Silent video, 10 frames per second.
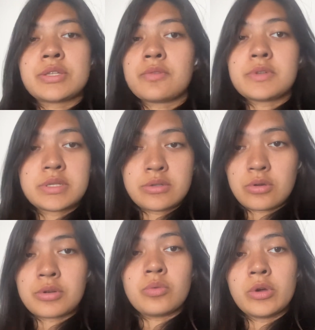obviously not
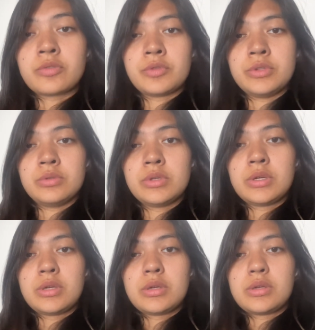going to work for you.
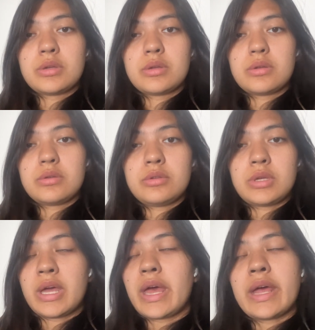
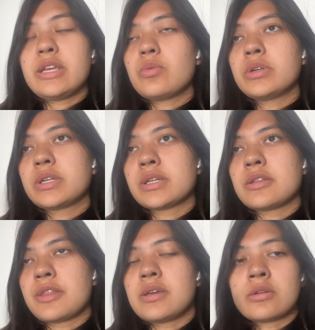anyone can
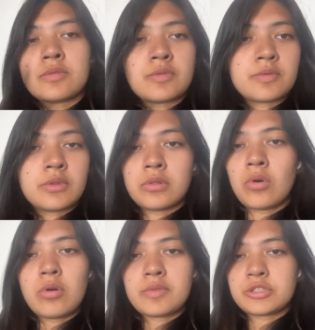think of the
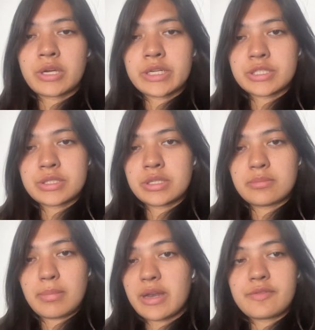law of attraction
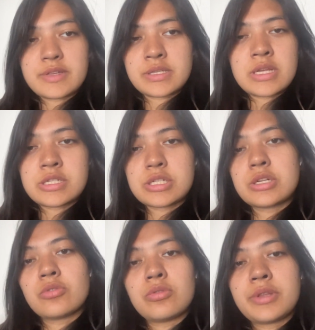and manifestation
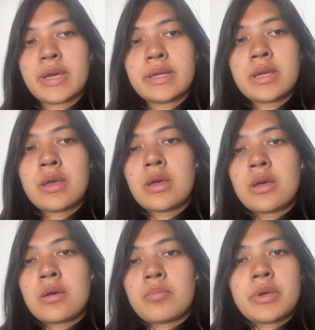and all that,
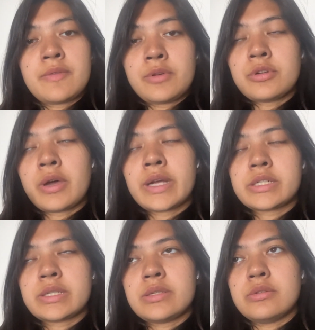but if you're not
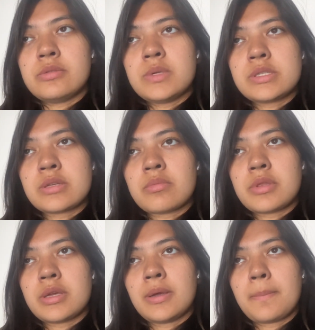actually doing
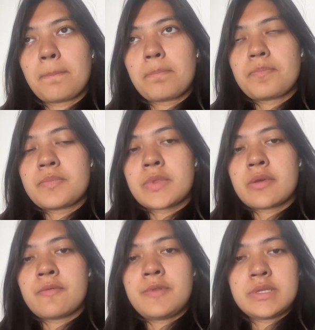something
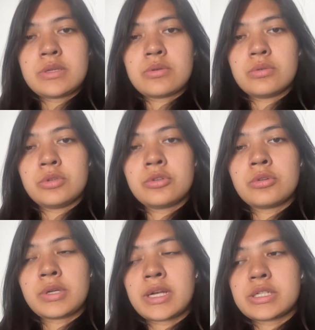physical, you're
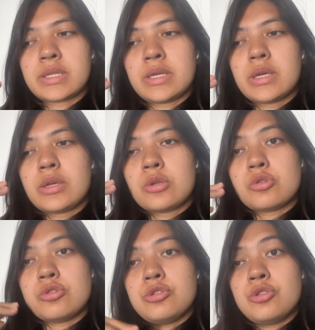not actually
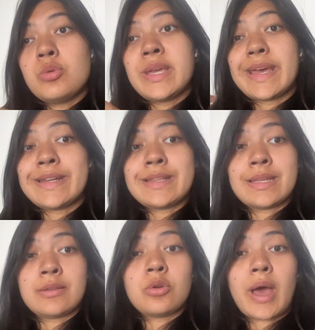doing
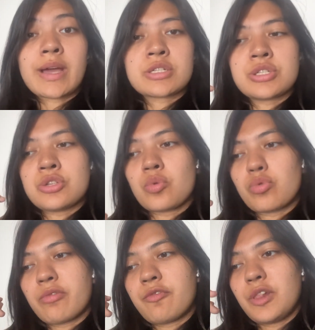anything, your actions don't
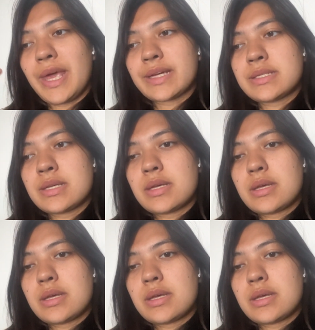reflect